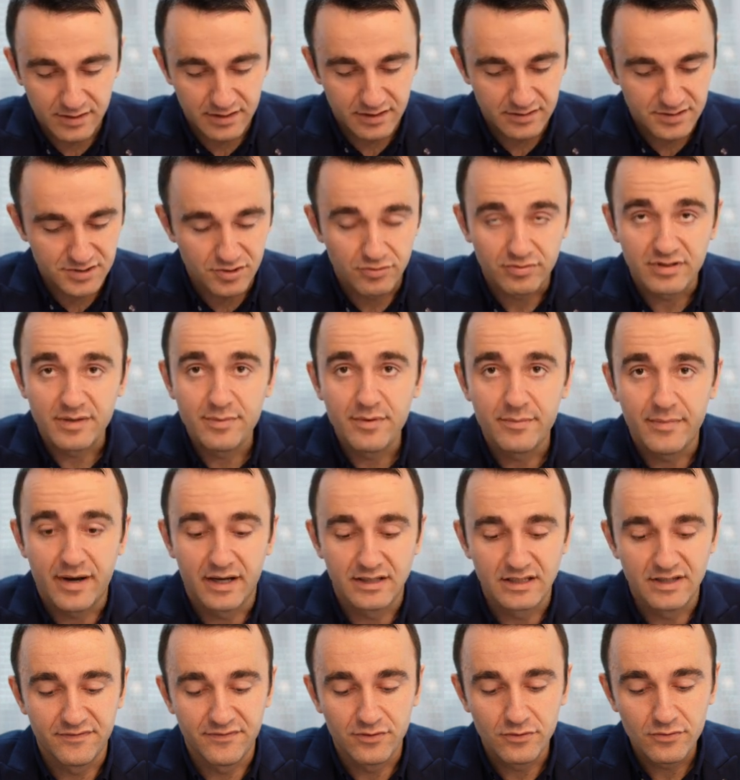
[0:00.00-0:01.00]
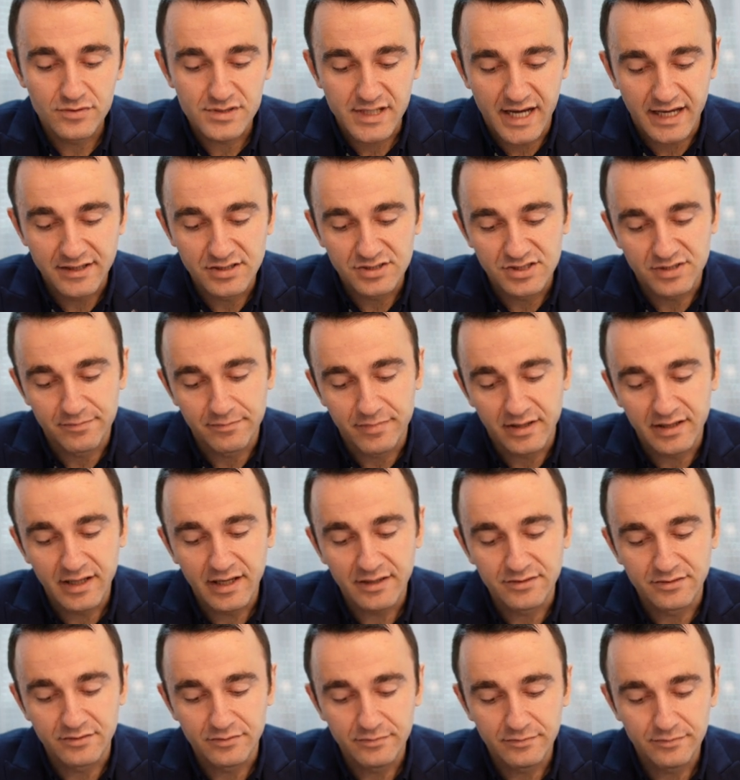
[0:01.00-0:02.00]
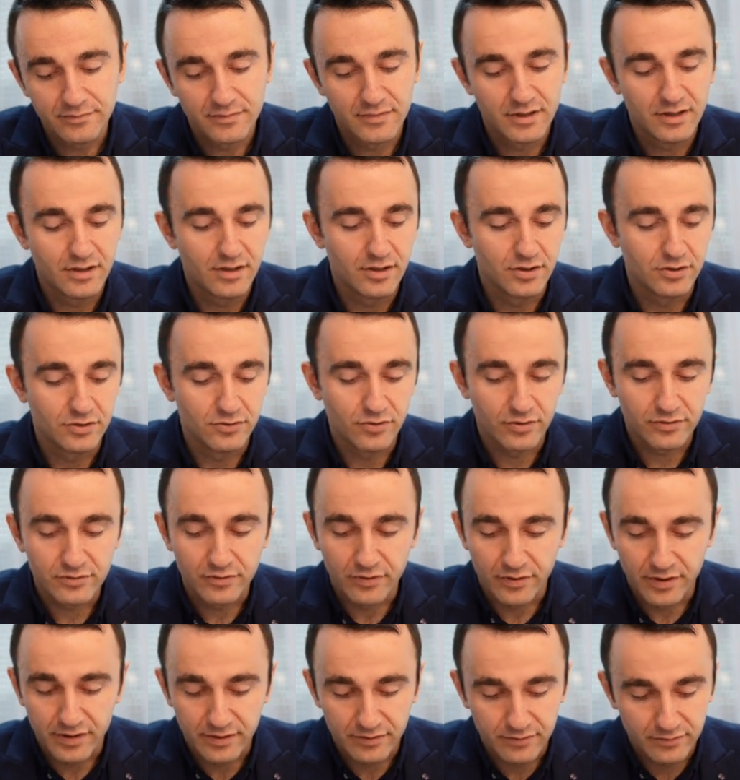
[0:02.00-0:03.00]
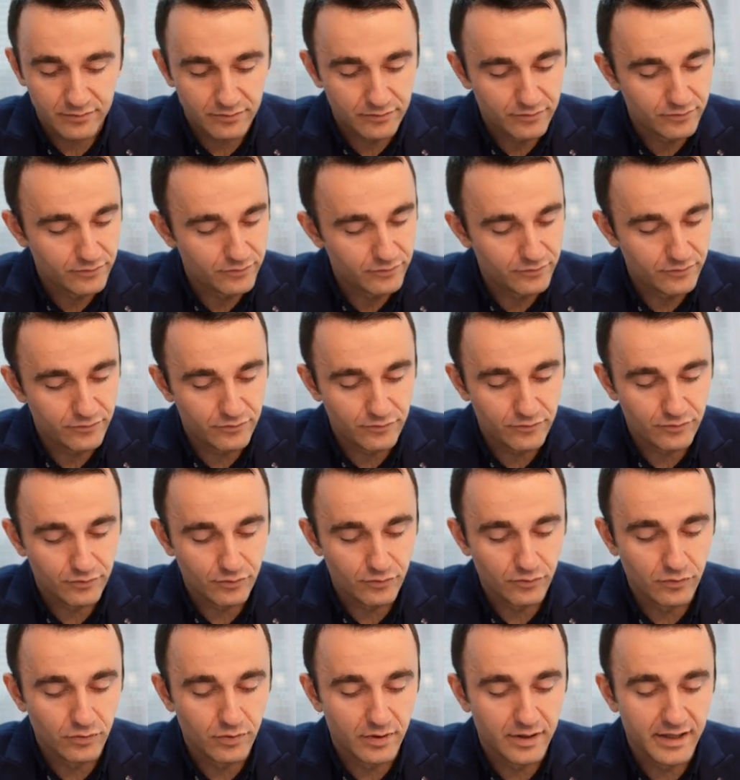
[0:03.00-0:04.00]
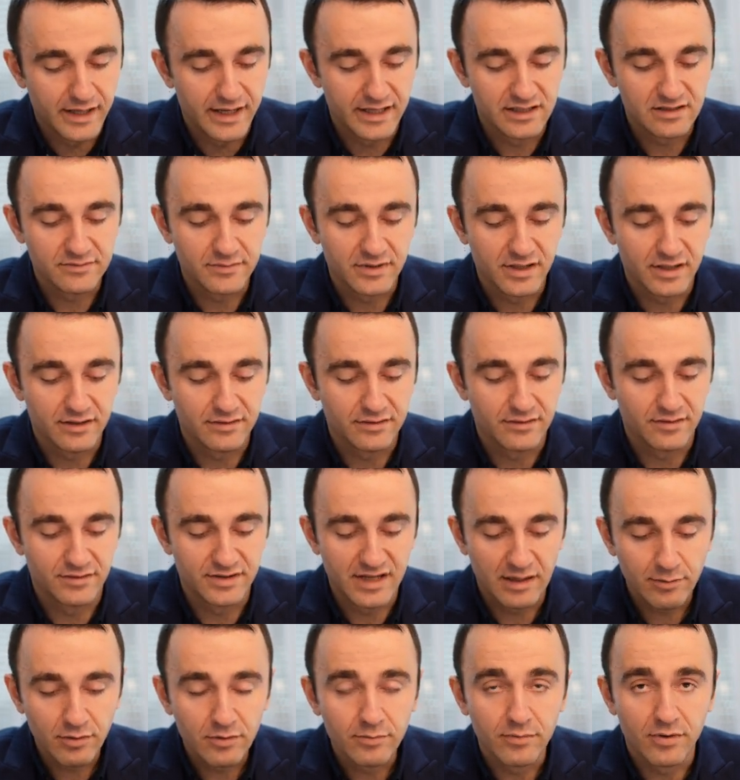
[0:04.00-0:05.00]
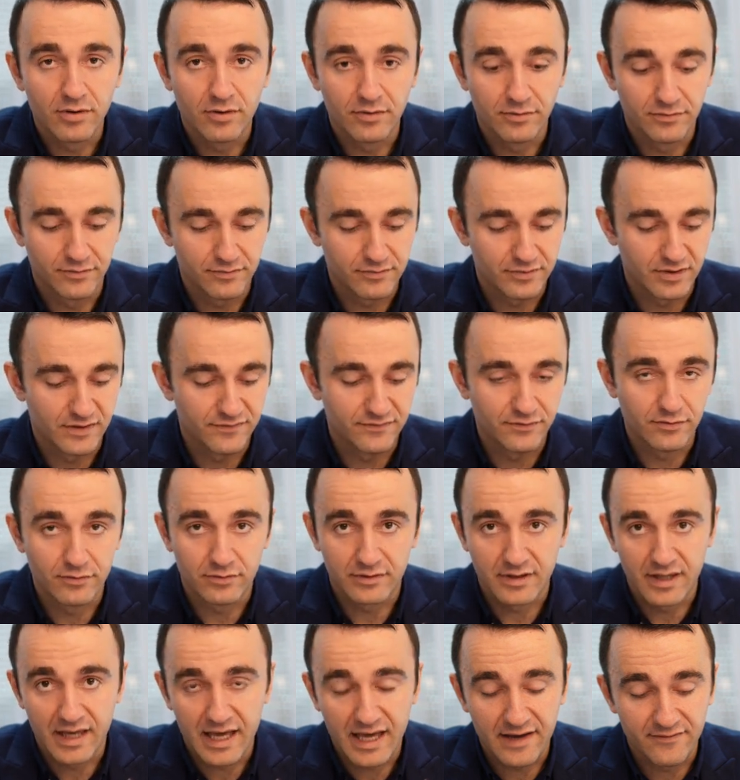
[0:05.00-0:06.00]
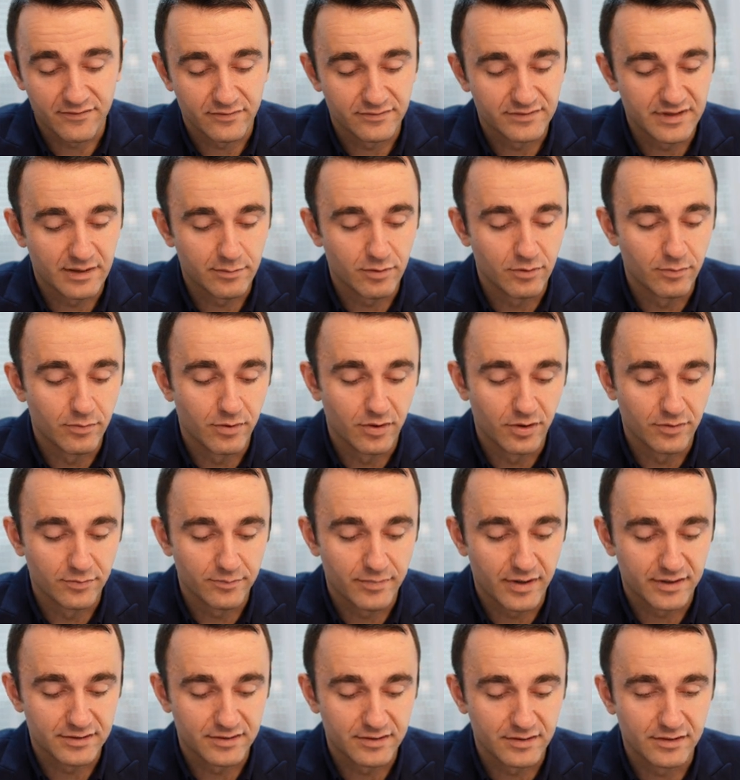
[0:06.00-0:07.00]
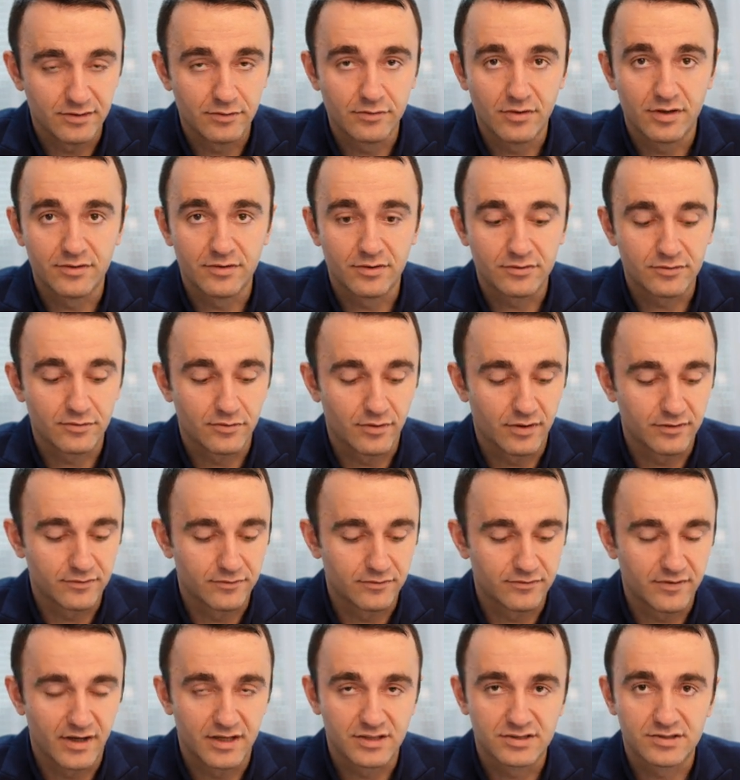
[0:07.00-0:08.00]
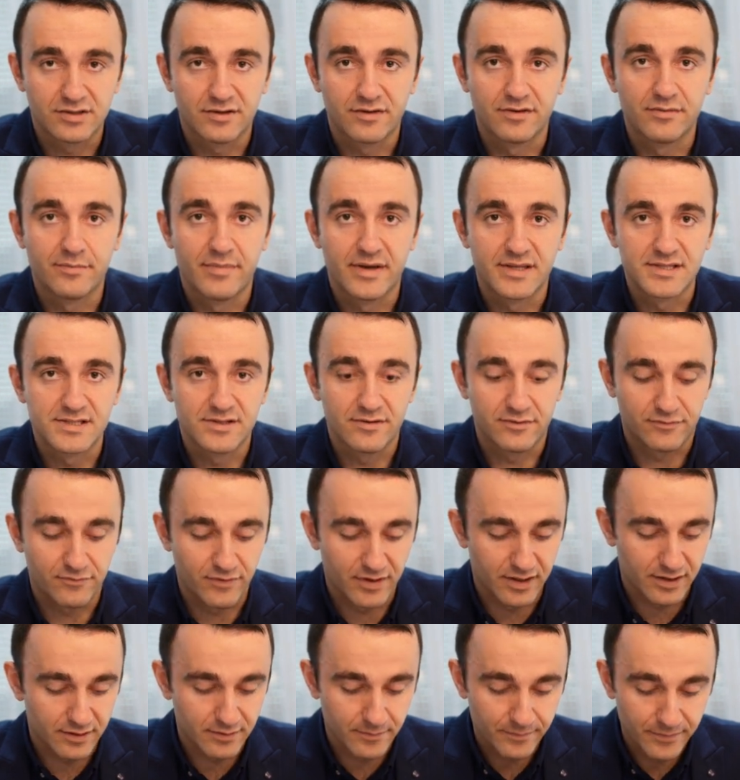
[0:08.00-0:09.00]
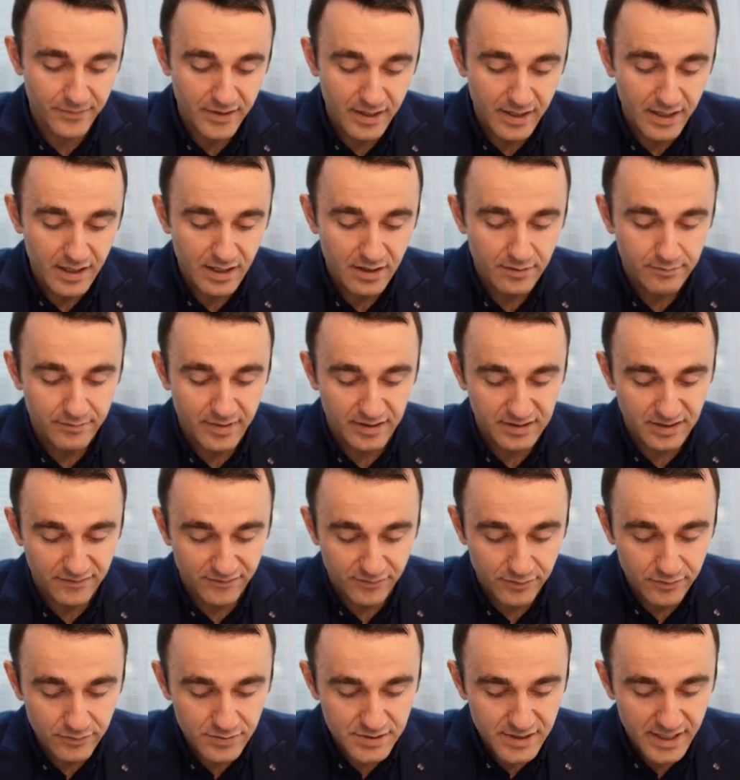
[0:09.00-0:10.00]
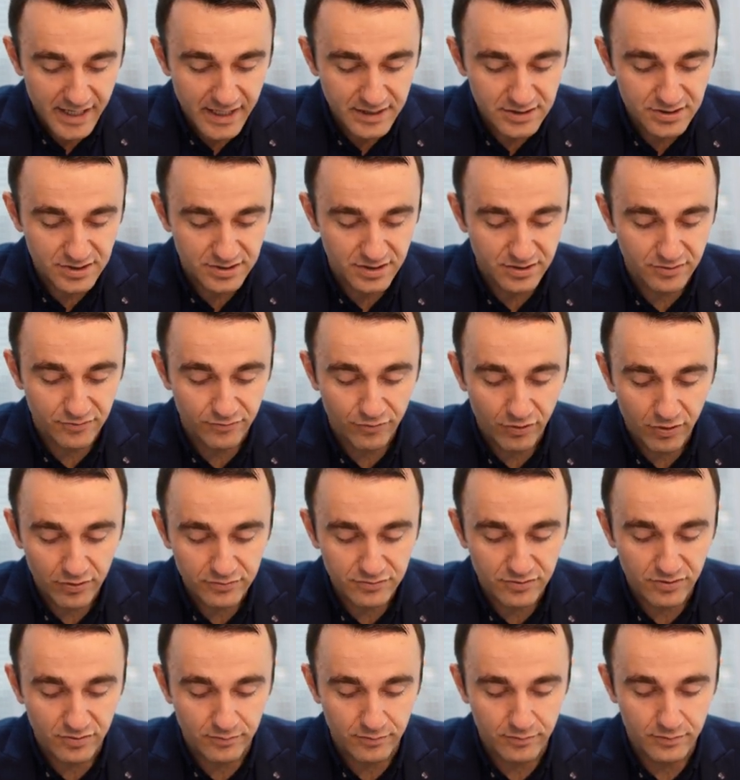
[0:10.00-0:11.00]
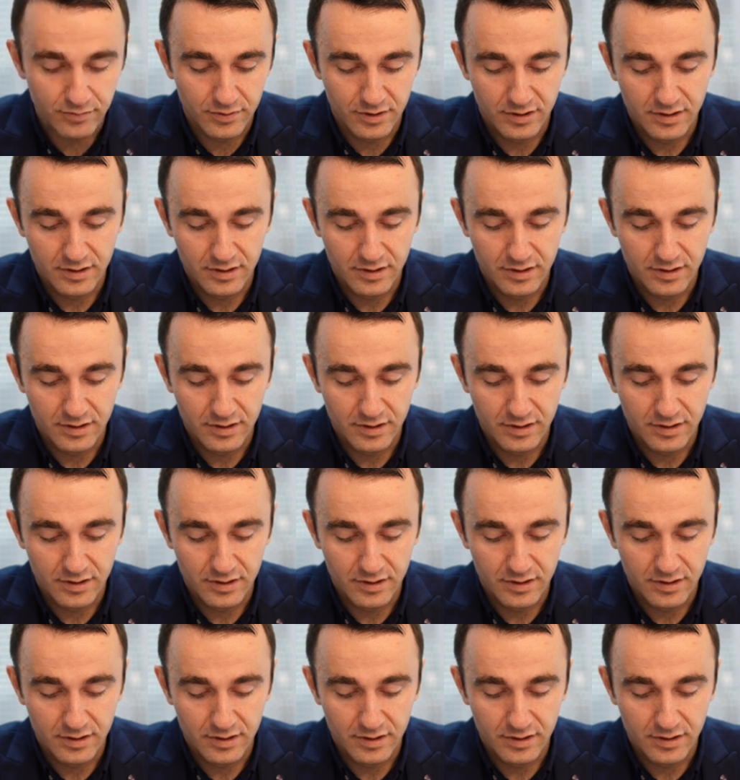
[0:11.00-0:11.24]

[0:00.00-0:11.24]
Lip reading: So keep in mind, if you use hydrogen palladium, you're going to eliminate the double bond if you have a double bond, but you are not going to touch the benzoic ring. But if you use hydrogen in rhodium